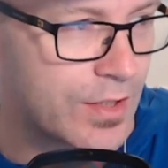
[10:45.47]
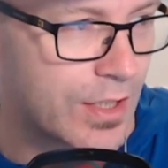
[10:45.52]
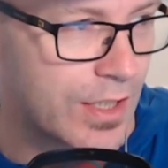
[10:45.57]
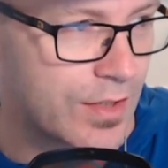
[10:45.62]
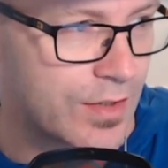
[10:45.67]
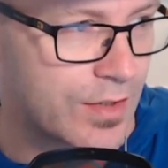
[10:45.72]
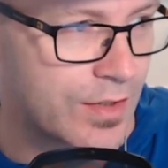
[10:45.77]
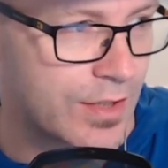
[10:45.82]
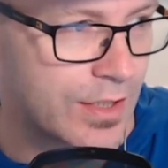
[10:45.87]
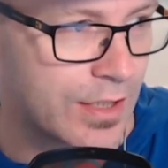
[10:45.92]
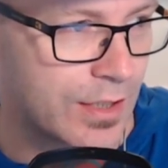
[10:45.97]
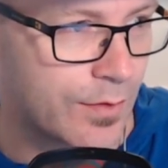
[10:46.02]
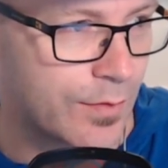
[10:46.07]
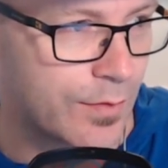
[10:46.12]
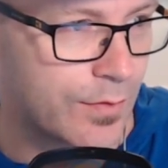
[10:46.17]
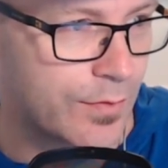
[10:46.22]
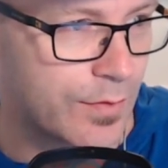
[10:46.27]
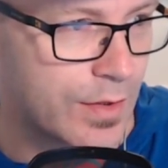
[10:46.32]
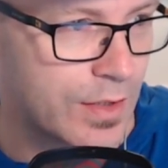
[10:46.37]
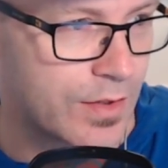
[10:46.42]
So you can see
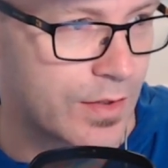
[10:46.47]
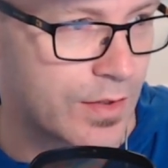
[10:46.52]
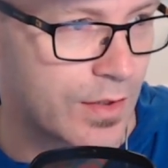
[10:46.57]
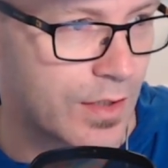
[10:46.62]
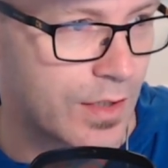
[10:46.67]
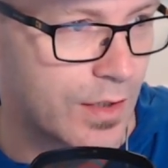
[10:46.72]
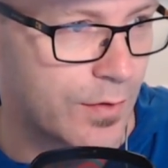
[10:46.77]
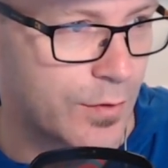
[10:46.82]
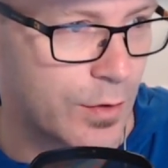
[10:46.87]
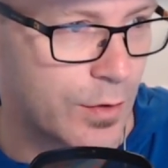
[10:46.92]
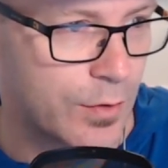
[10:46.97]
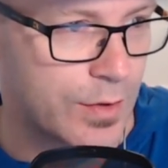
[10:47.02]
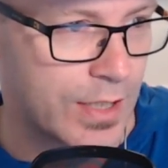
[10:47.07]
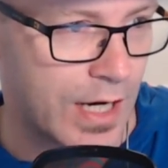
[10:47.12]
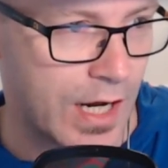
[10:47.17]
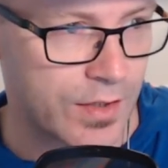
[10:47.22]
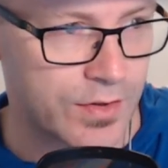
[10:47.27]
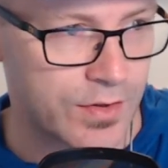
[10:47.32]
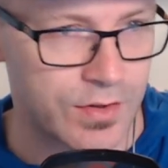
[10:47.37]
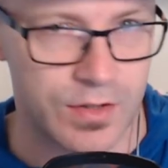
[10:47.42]
there's a few
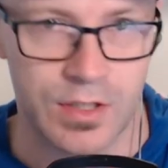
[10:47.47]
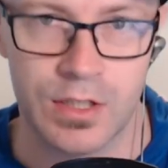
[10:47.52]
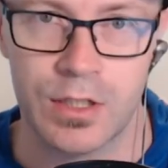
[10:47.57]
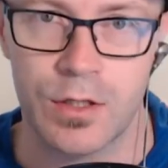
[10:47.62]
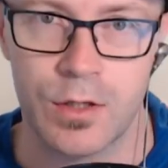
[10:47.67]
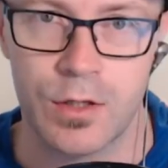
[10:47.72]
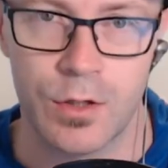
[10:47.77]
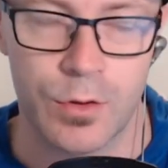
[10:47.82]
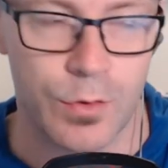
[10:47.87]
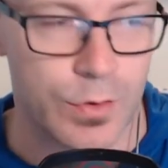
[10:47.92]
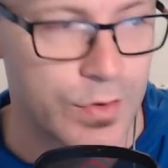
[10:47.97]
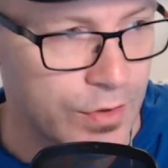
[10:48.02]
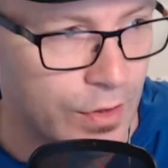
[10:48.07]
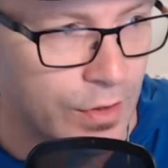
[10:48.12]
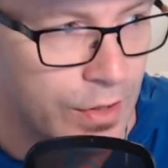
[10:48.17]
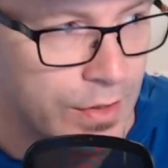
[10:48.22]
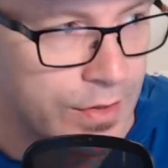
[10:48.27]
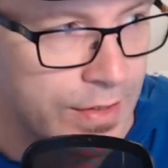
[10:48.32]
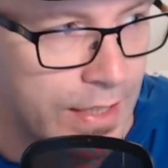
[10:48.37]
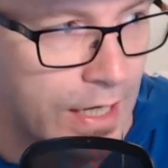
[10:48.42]
tasks there that are
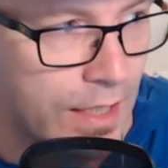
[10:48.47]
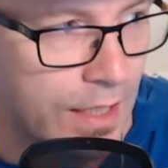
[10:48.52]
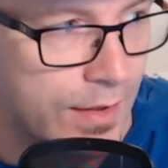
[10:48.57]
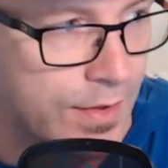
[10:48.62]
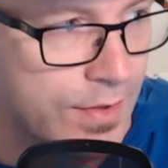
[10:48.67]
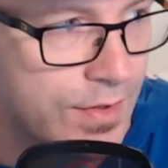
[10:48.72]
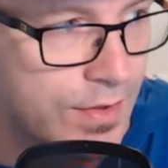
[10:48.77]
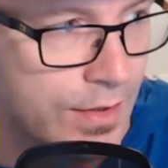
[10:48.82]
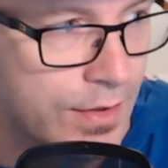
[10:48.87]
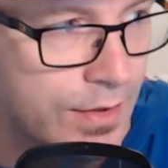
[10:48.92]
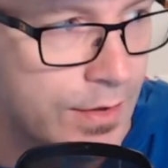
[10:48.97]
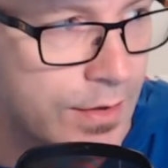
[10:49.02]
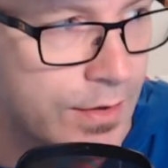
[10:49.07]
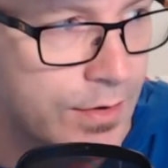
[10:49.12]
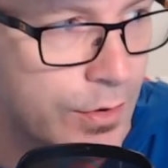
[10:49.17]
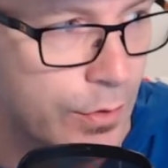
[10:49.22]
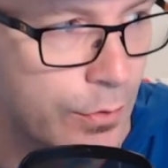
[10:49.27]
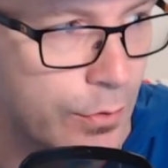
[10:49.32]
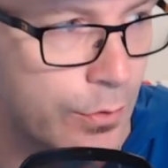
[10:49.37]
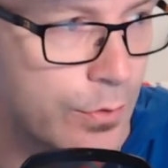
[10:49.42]
assigned to Alistair,
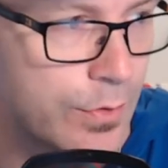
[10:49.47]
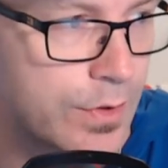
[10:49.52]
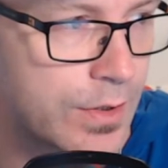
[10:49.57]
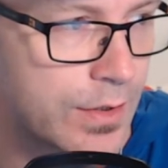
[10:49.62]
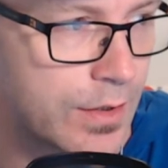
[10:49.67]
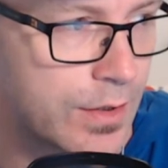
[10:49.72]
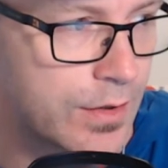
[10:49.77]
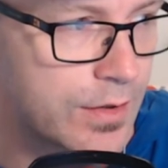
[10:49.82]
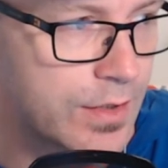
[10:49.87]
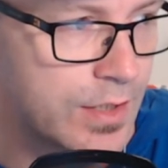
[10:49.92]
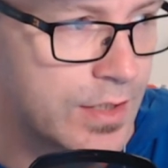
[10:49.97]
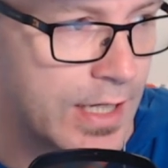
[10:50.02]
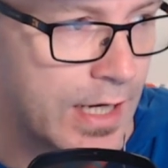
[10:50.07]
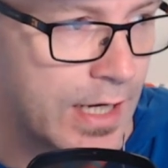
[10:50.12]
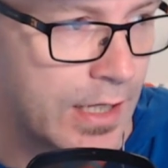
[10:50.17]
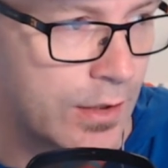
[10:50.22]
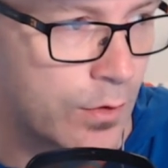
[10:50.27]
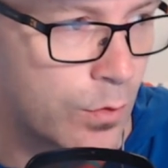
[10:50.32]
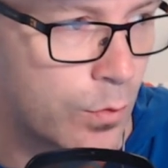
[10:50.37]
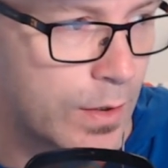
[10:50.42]
2 to
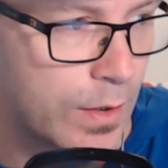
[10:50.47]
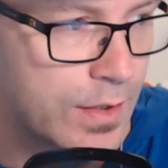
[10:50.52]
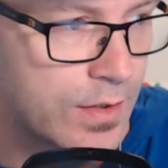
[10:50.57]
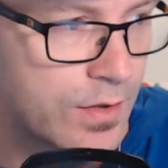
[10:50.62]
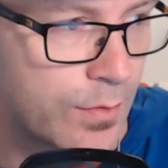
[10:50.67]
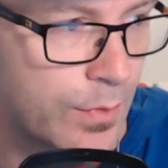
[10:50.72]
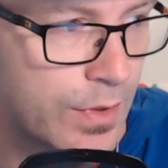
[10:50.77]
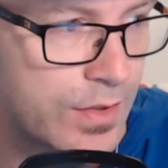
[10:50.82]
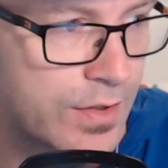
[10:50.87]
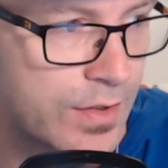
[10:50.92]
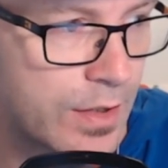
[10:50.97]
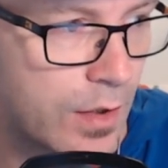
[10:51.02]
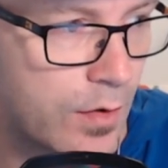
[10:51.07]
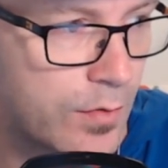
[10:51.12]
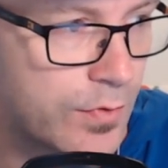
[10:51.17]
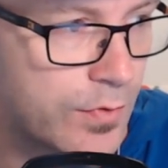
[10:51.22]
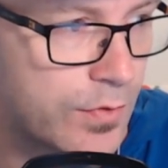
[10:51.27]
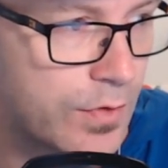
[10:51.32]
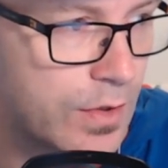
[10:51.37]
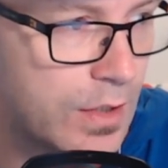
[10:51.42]
Daniel, 1 to
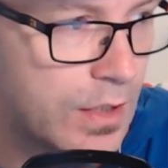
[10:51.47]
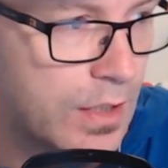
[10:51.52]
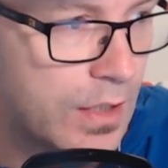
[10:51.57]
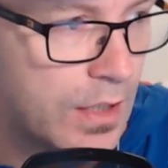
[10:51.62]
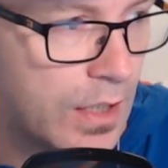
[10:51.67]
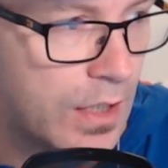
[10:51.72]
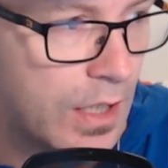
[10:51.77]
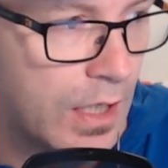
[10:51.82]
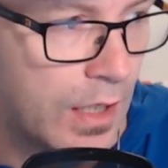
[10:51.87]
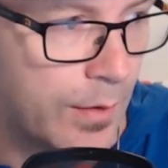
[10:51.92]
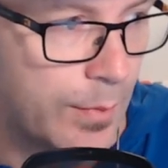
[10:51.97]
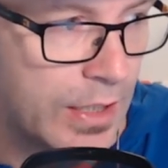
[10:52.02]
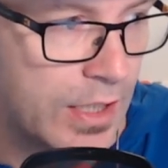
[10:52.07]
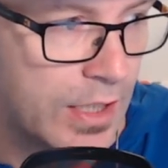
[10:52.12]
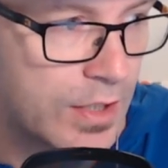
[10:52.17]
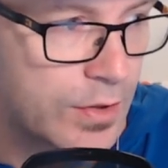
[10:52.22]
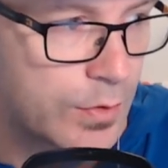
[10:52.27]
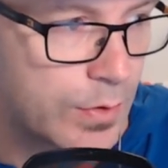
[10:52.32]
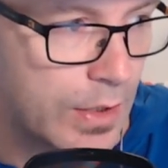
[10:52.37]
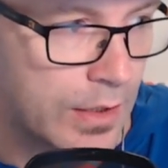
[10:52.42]
myself,
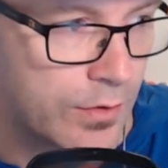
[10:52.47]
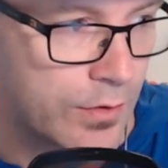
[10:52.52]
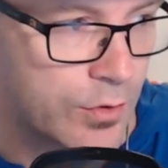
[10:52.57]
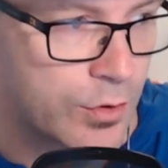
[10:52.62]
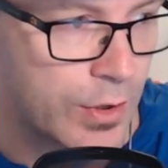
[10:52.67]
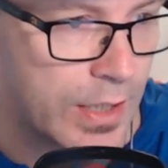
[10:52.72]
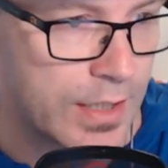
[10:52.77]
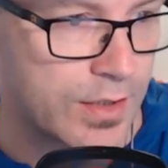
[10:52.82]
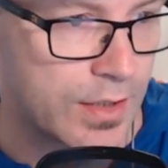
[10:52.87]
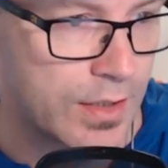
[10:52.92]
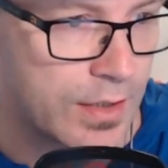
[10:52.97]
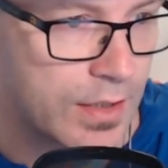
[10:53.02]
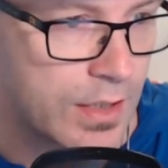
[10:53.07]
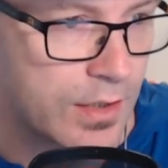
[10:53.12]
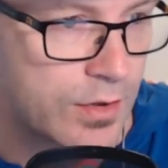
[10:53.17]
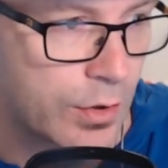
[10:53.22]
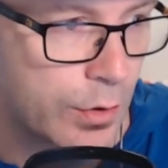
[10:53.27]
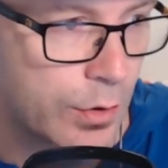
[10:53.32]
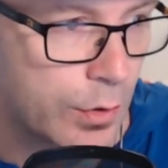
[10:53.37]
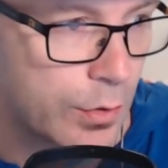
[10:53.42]
and Tracy
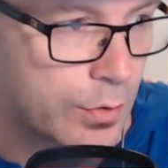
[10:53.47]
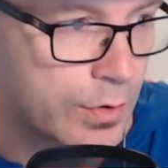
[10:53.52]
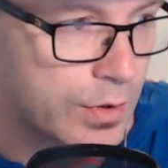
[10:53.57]
there too.